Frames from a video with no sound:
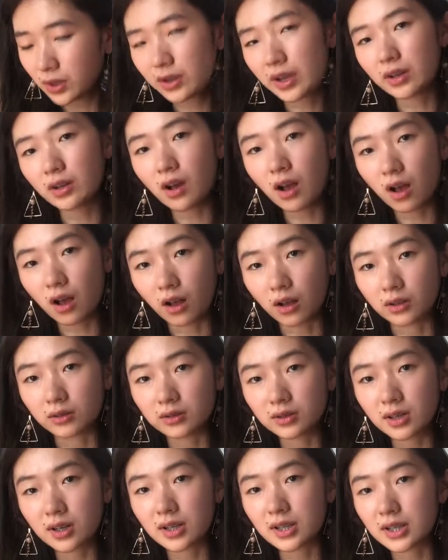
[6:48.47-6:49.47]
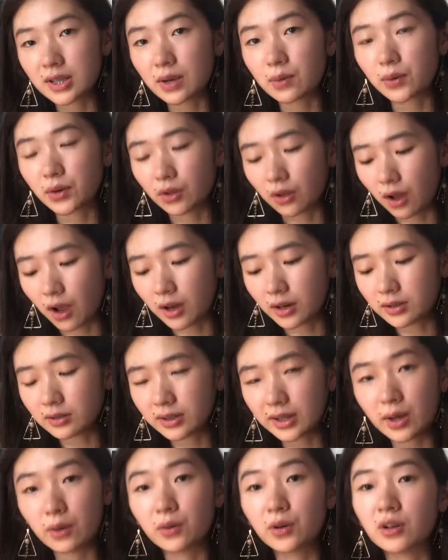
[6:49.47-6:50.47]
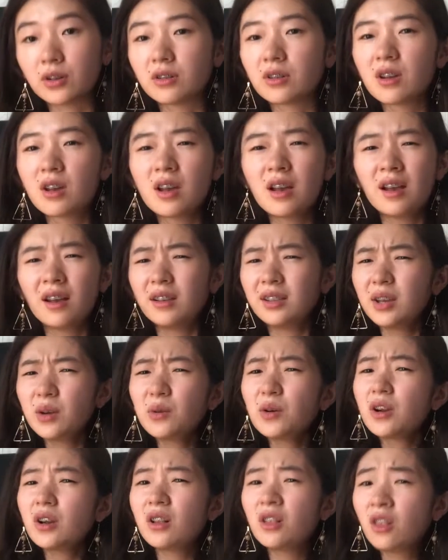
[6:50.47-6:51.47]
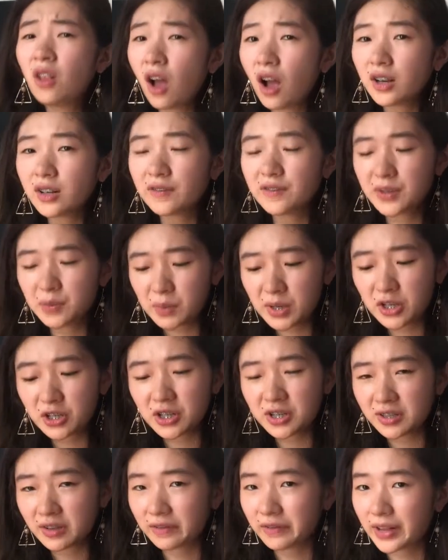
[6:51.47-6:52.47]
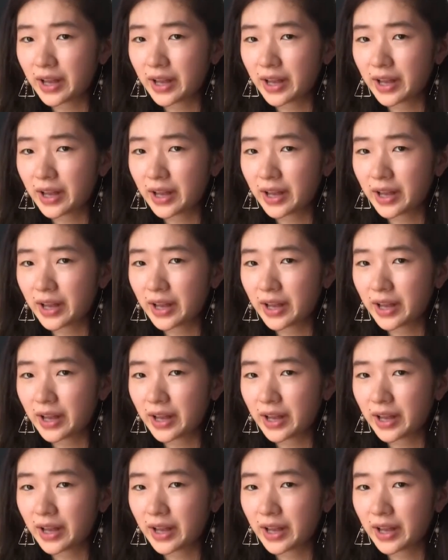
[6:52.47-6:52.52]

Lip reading: Okay, not all, because there were a lot. There were a lot of species of